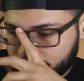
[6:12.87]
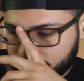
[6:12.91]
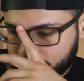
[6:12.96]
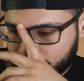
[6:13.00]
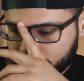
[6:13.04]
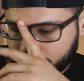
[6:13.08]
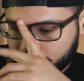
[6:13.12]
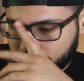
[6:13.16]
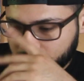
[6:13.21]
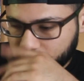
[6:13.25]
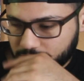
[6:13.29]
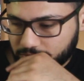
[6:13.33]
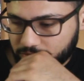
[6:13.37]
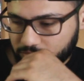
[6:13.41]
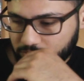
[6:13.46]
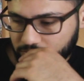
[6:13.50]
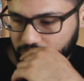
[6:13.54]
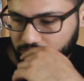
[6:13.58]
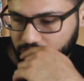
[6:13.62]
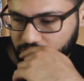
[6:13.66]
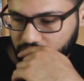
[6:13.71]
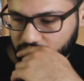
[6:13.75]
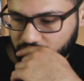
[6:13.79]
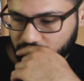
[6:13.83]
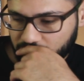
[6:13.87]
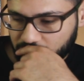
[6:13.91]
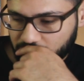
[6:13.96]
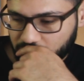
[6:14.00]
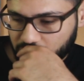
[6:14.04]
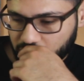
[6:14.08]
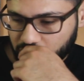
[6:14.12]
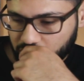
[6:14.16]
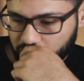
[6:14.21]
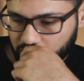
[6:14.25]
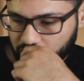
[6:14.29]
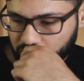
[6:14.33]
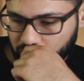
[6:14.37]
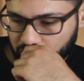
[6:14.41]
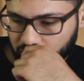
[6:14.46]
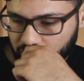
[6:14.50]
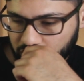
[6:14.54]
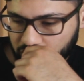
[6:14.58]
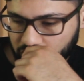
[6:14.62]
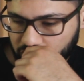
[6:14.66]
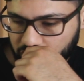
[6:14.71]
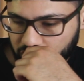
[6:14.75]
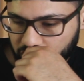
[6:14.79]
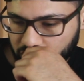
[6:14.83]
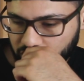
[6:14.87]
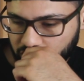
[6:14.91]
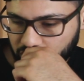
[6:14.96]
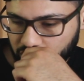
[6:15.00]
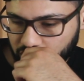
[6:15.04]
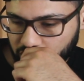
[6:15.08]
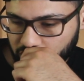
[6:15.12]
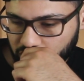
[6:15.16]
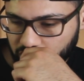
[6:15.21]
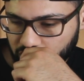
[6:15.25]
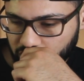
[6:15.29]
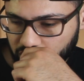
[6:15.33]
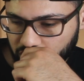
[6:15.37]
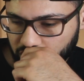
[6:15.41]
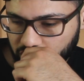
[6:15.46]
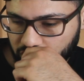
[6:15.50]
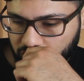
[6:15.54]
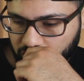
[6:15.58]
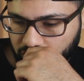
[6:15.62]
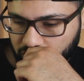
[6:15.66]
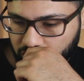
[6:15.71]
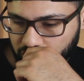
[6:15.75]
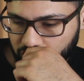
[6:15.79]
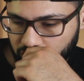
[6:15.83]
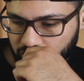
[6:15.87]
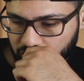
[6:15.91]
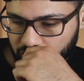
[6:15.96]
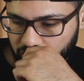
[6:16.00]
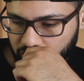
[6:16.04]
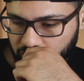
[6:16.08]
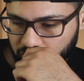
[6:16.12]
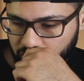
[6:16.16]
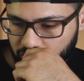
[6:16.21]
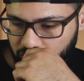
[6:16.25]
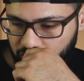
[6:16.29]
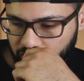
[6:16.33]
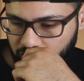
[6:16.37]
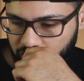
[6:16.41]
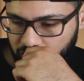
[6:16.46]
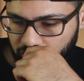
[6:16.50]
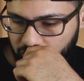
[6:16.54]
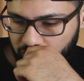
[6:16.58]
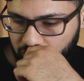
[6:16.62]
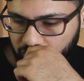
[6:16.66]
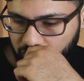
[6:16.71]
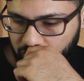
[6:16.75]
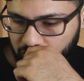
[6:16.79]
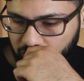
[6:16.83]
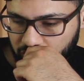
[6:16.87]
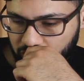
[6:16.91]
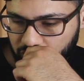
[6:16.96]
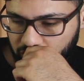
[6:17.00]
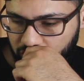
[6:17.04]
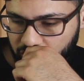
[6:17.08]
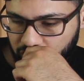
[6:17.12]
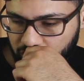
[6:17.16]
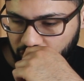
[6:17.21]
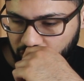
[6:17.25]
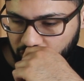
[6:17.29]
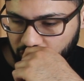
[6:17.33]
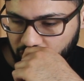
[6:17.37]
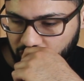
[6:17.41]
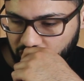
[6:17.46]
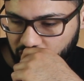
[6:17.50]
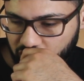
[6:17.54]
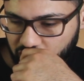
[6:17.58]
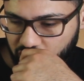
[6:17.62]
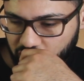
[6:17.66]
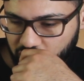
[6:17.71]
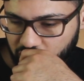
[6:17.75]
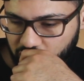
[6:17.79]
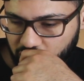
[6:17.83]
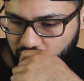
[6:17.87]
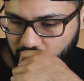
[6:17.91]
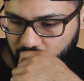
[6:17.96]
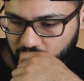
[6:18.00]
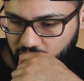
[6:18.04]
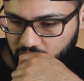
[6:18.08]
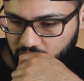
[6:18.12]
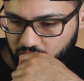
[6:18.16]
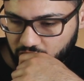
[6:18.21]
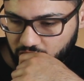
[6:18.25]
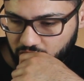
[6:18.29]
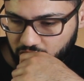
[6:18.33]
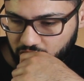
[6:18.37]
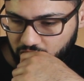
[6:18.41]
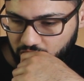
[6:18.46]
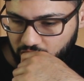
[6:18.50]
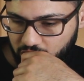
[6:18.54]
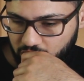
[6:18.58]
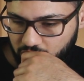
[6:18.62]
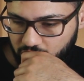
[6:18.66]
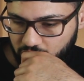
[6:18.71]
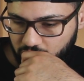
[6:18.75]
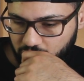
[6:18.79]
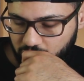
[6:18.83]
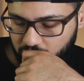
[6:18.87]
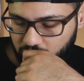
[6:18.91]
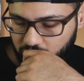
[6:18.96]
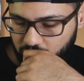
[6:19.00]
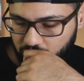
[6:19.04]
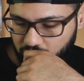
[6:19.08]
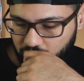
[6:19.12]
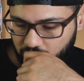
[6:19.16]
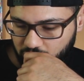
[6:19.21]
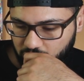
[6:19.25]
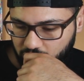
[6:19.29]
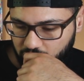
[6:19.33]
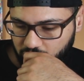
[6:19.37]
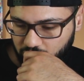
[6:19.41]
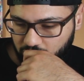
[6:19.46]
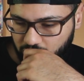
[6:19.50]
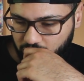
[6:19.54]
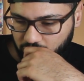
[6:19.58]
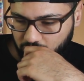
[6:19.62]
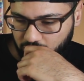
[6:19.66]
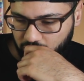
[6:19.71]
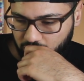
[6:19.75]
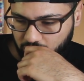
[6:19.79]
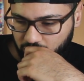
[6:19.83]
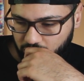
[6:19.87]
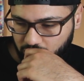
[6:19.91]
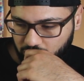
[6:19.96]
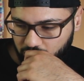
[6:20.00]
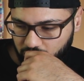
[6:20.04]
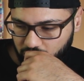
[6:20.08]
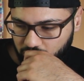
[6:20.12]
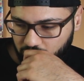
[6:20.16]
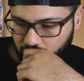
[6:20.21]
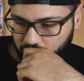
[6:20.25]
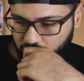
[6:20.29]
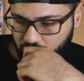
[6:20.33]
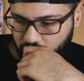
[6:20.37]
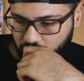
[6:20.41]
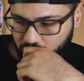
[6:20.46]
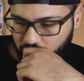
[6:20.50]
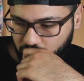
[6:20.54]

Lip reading: No one is speaking in this clip.